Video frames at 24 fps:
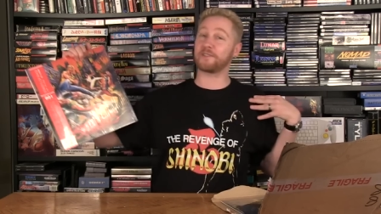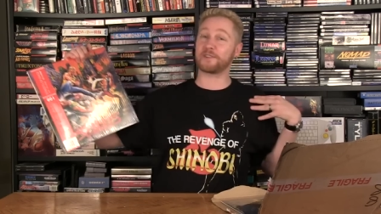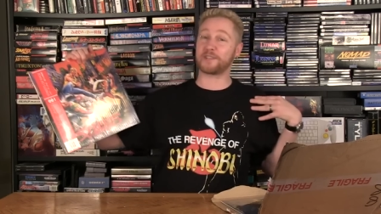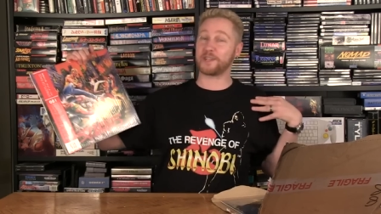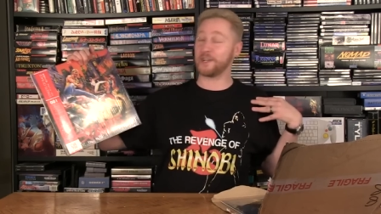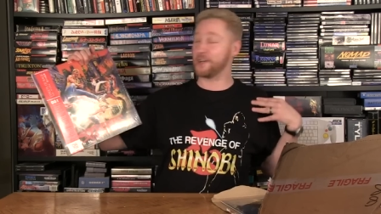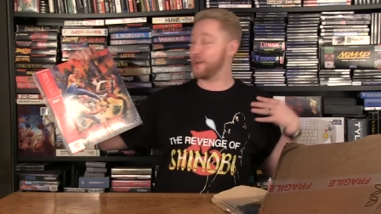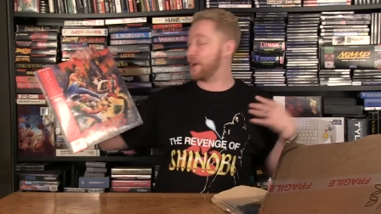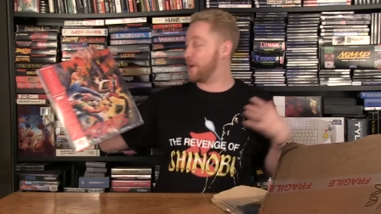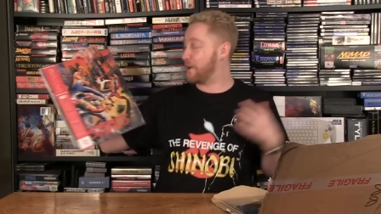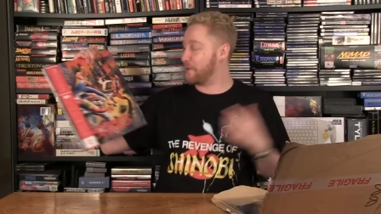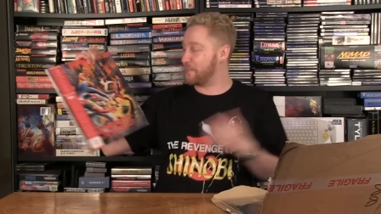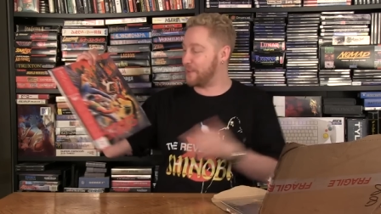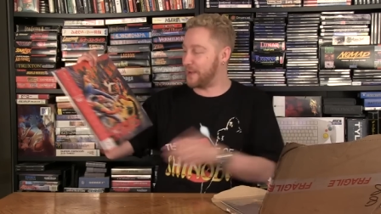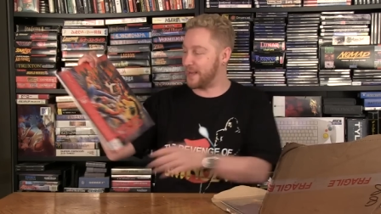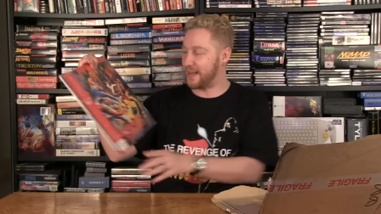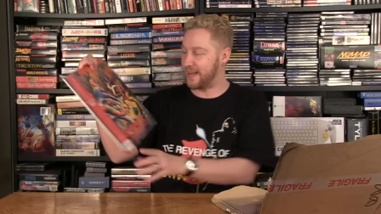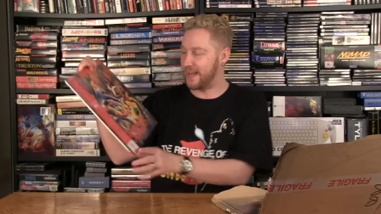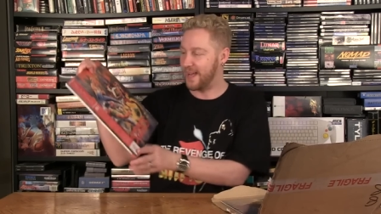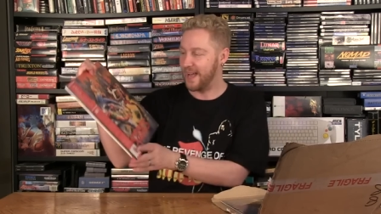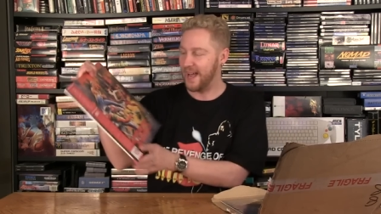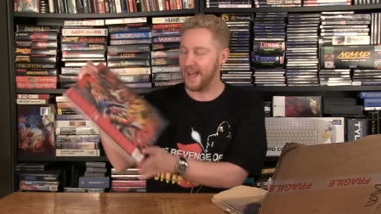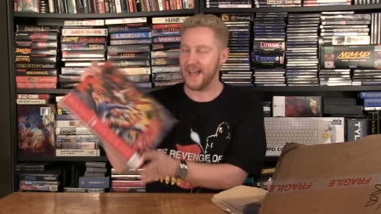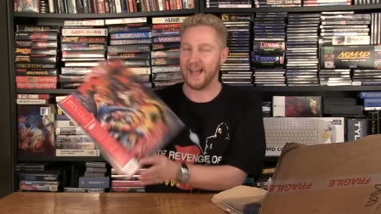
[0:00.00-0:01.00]
of
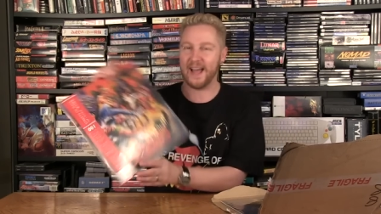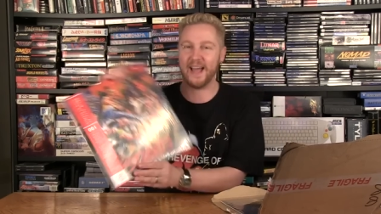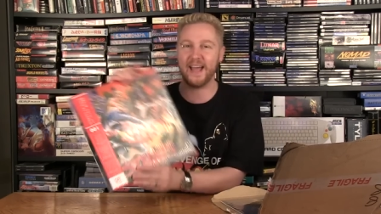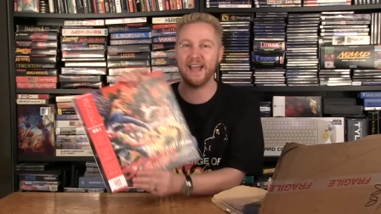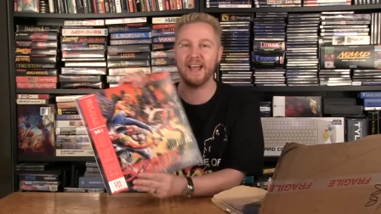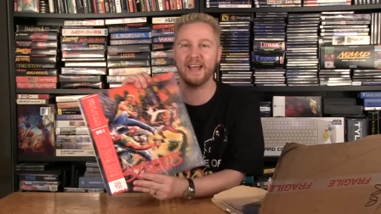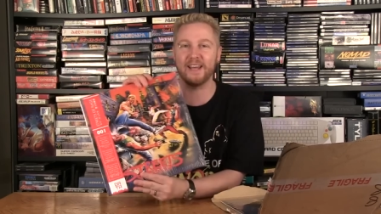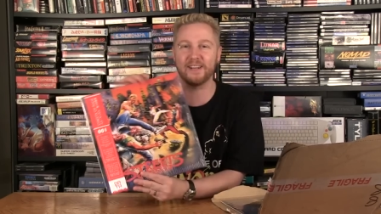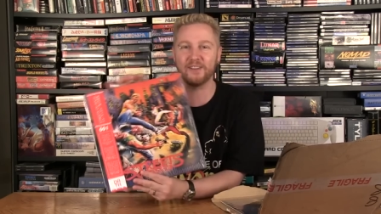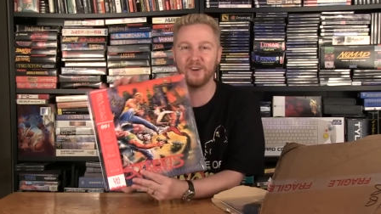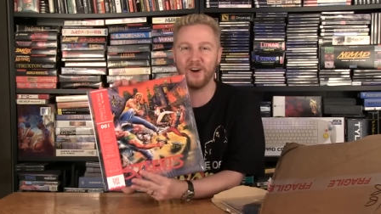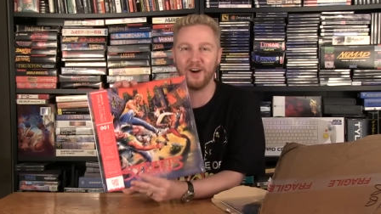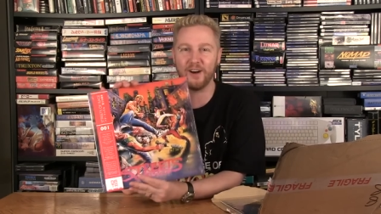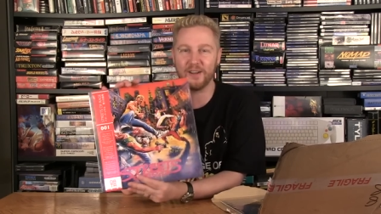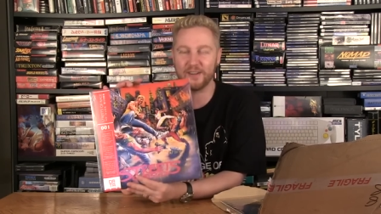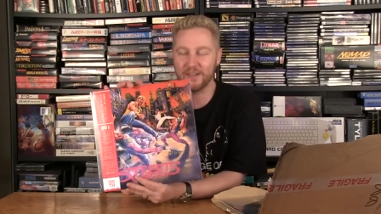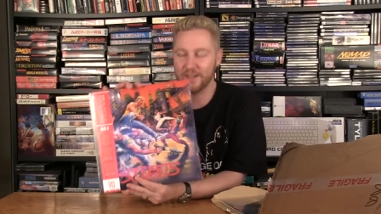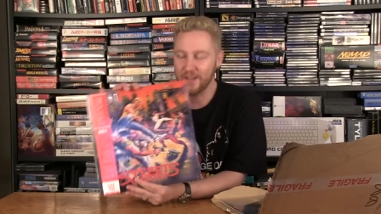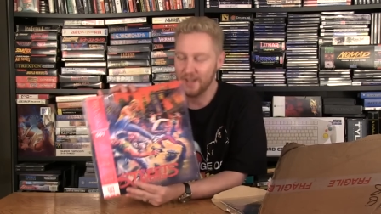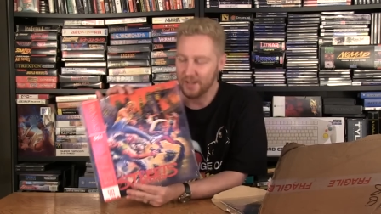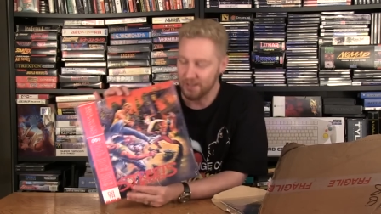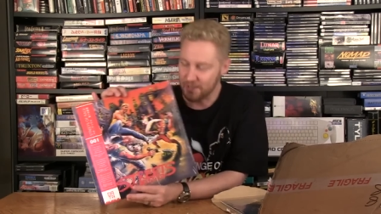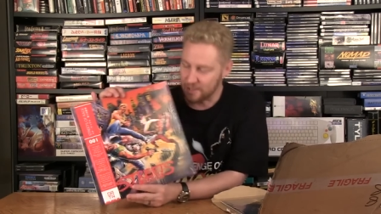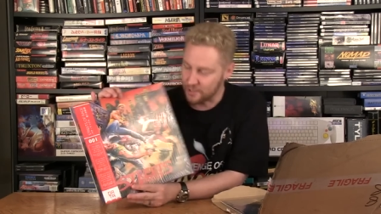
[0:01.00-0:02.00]
Shinobi and
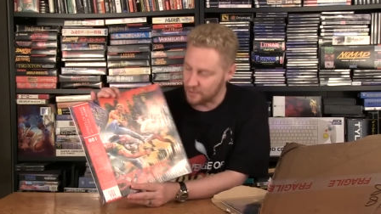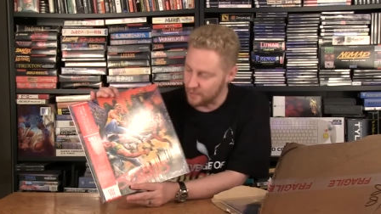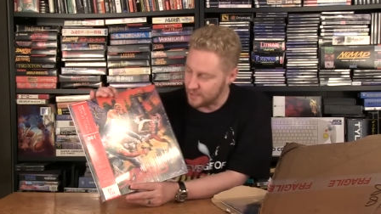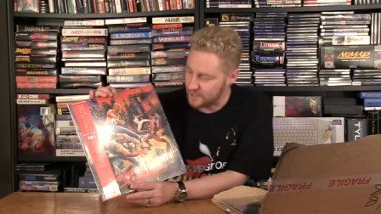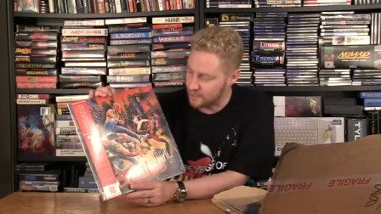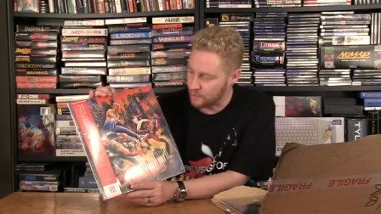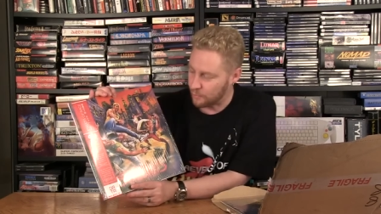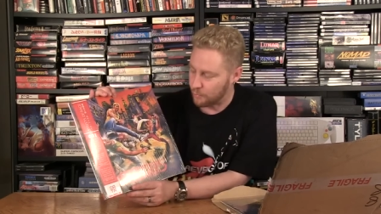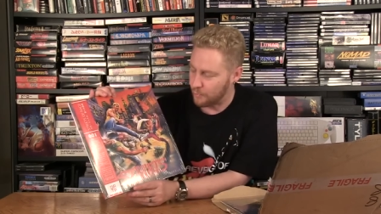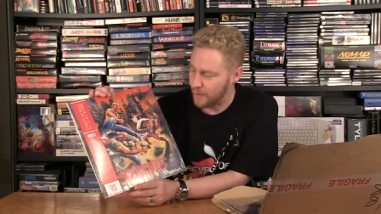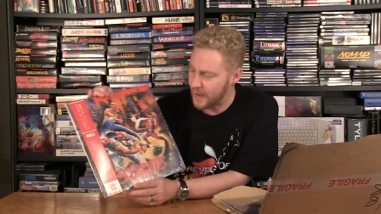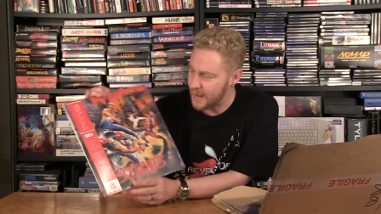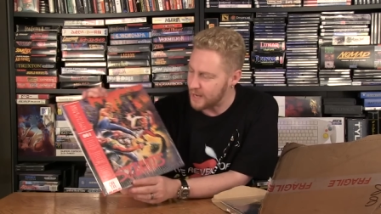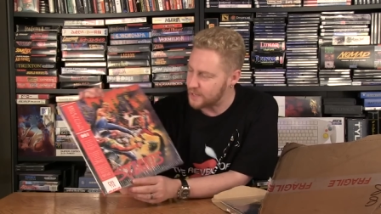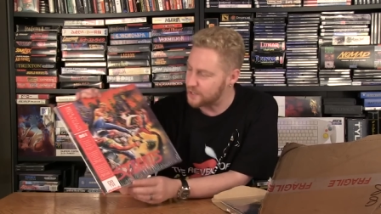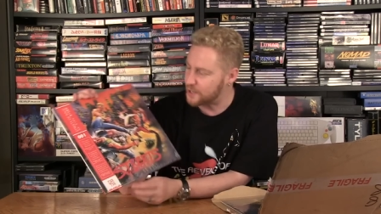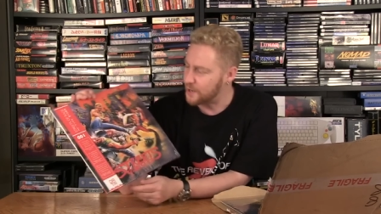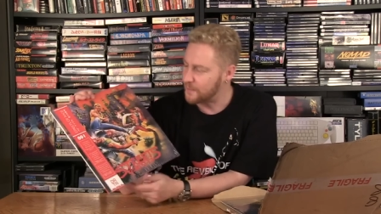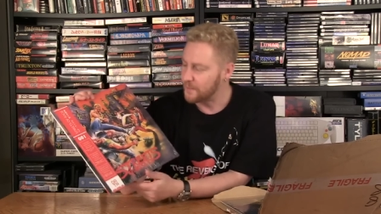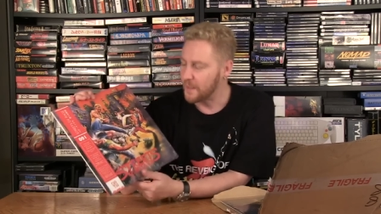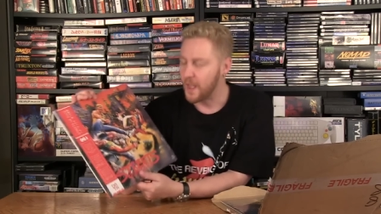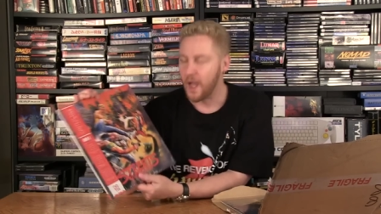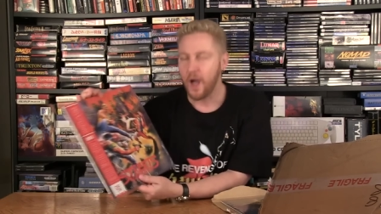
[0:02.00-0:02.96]
on Streets of Rage.